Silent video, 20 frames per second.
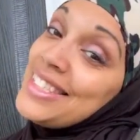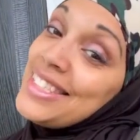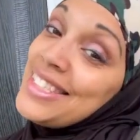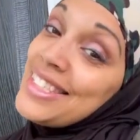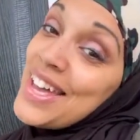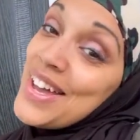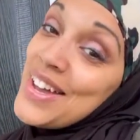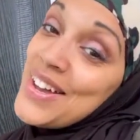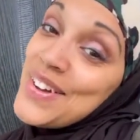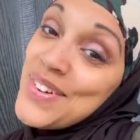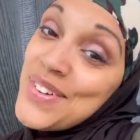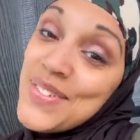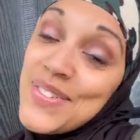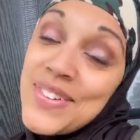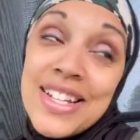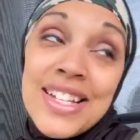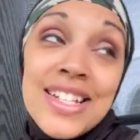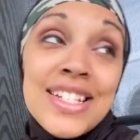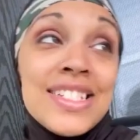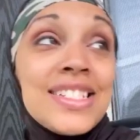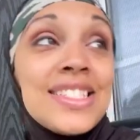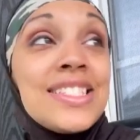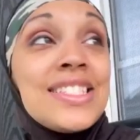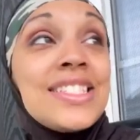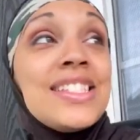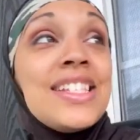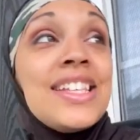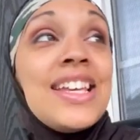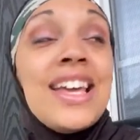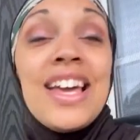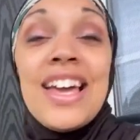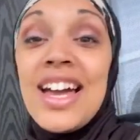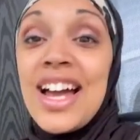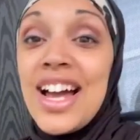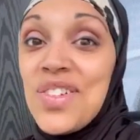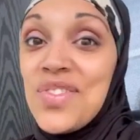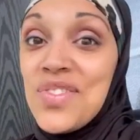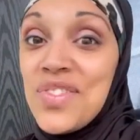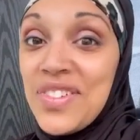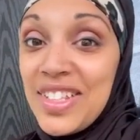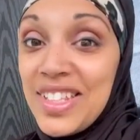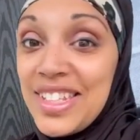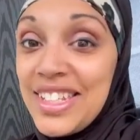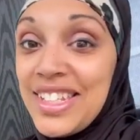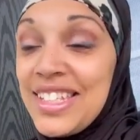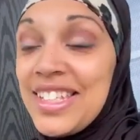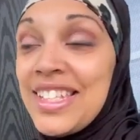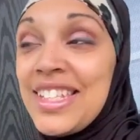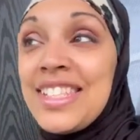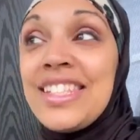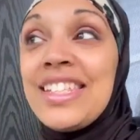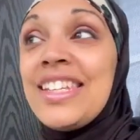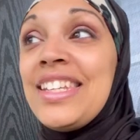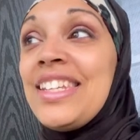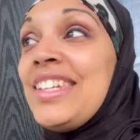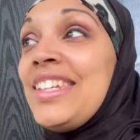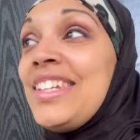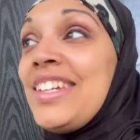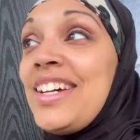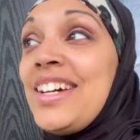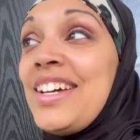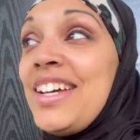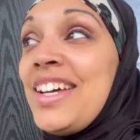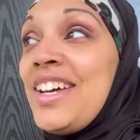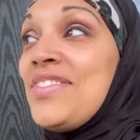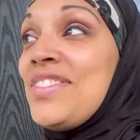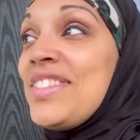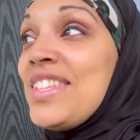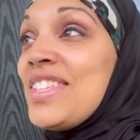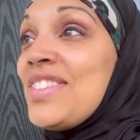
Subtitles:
So, I'm really just, I'm